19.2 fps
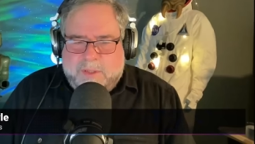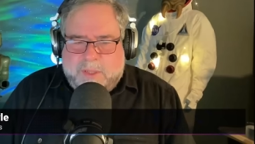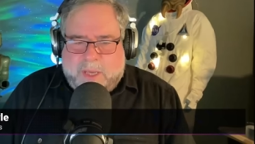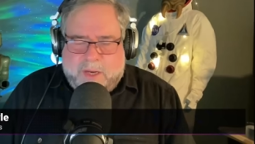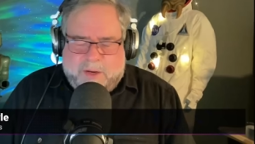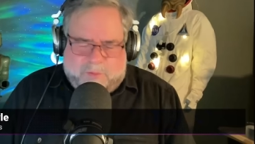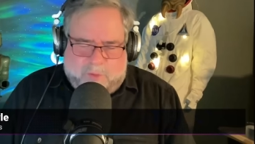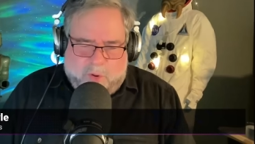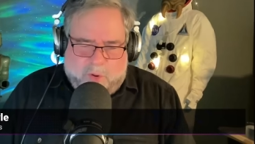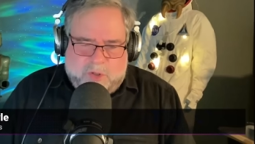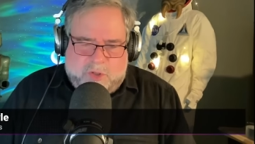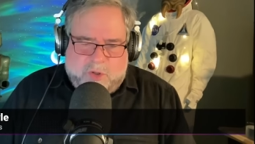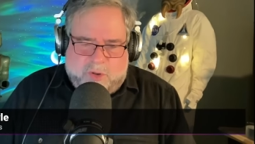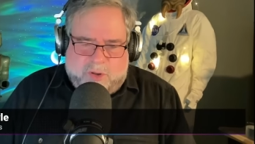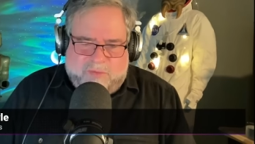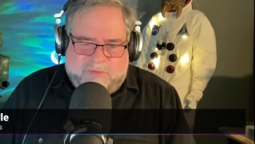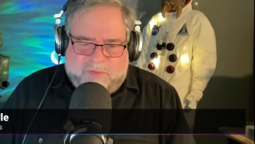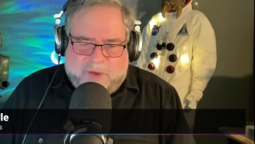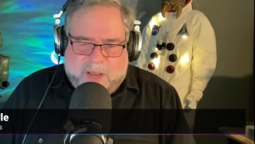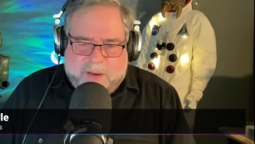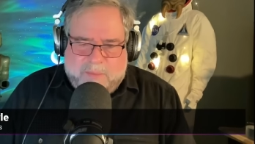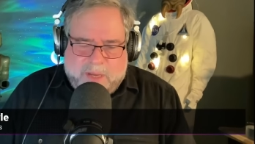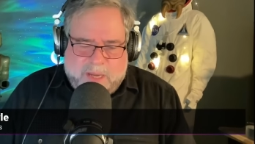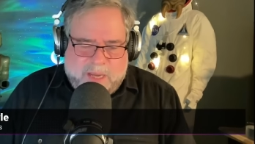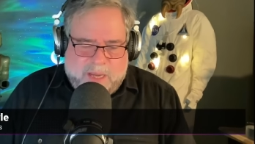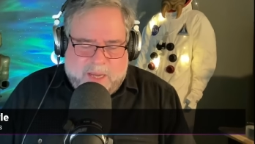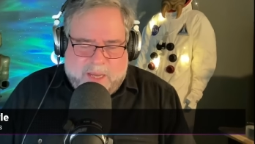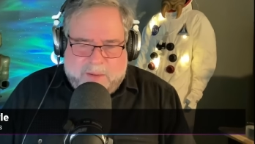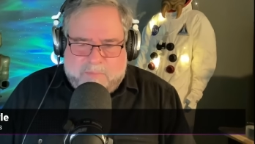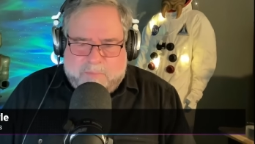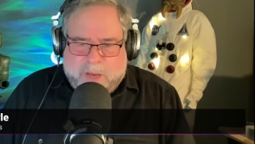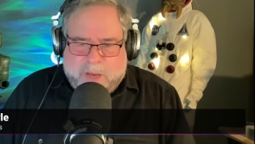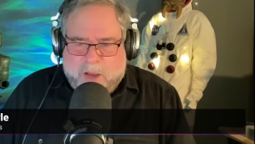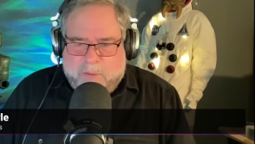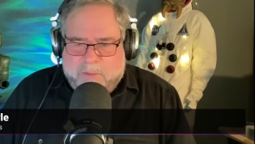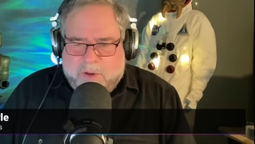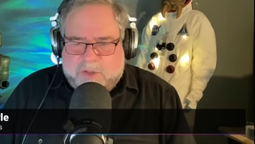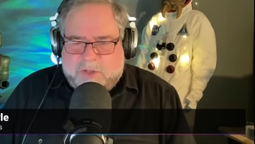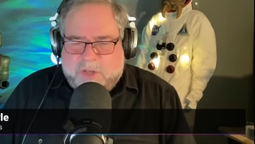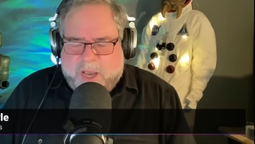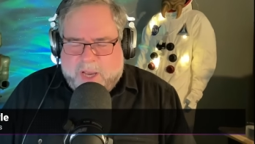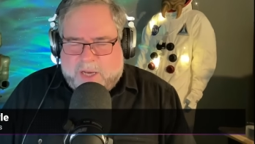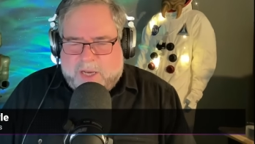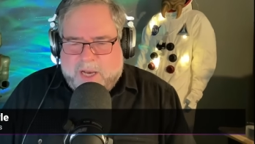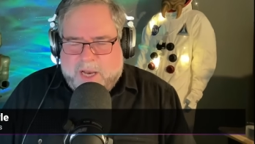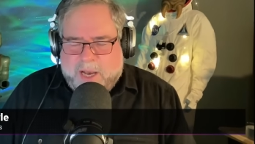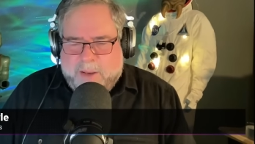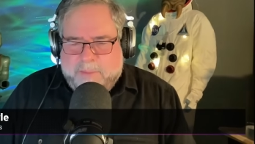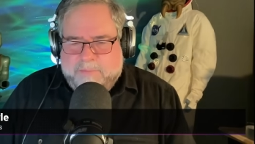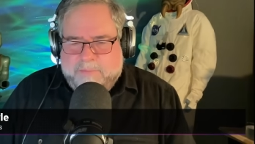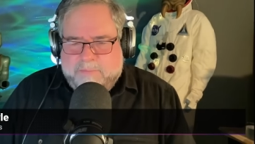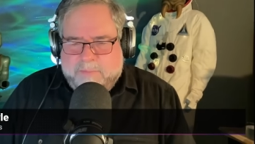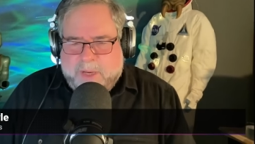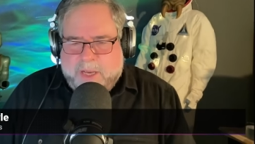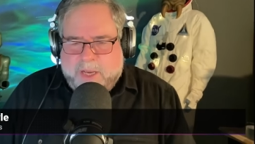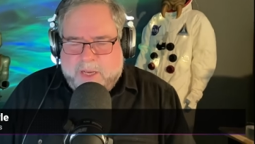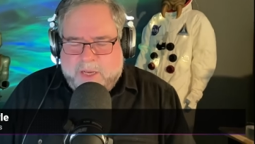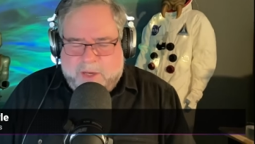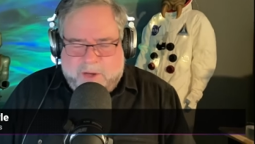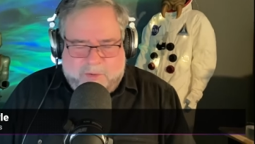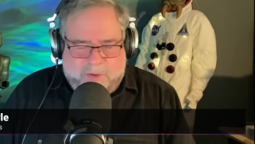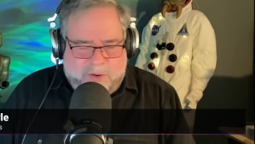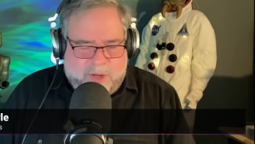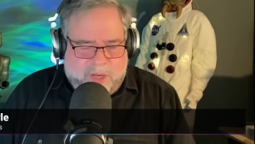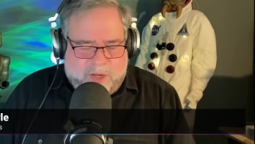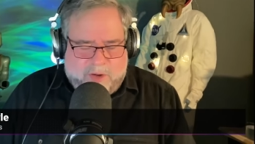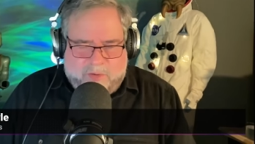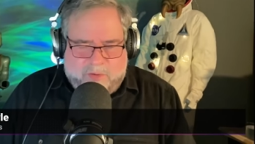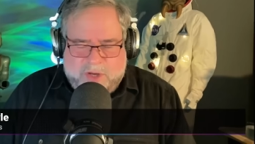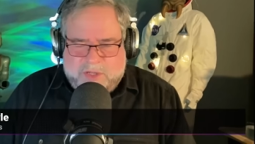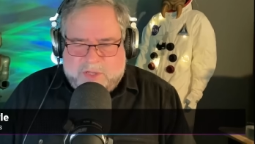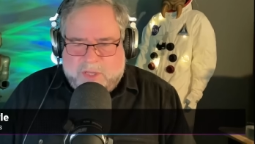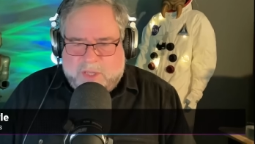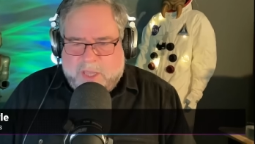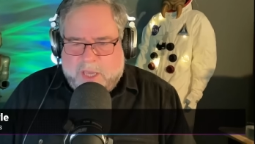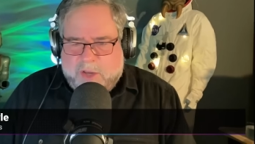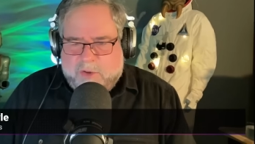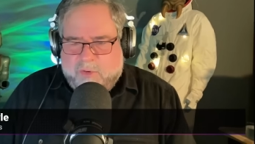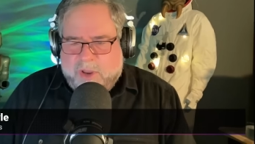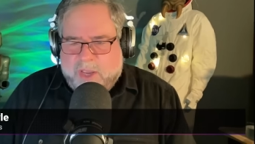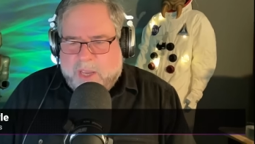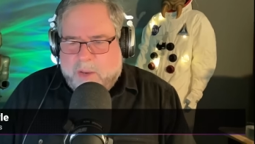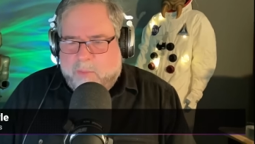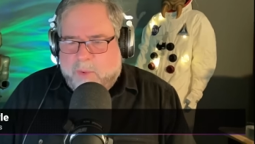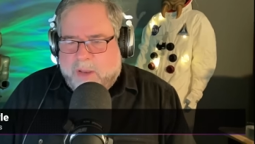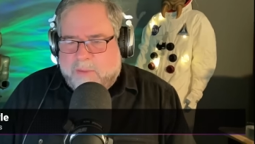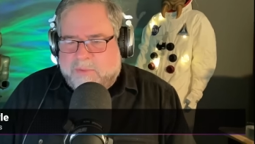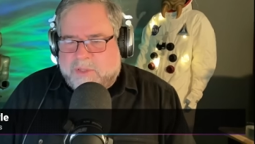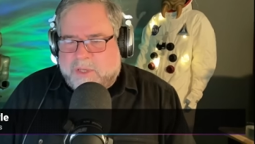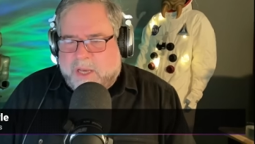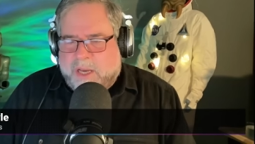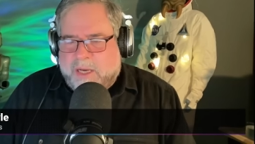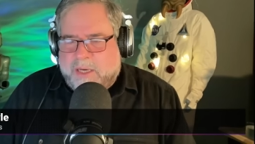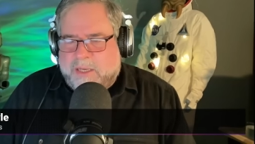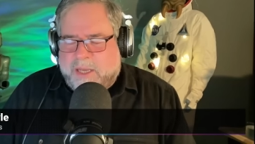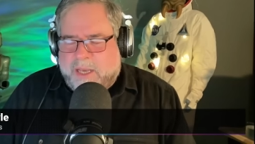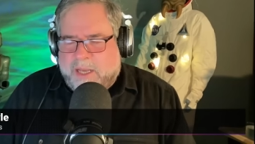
of course, you can find me at pilebooks.com, my increasingly creaky website,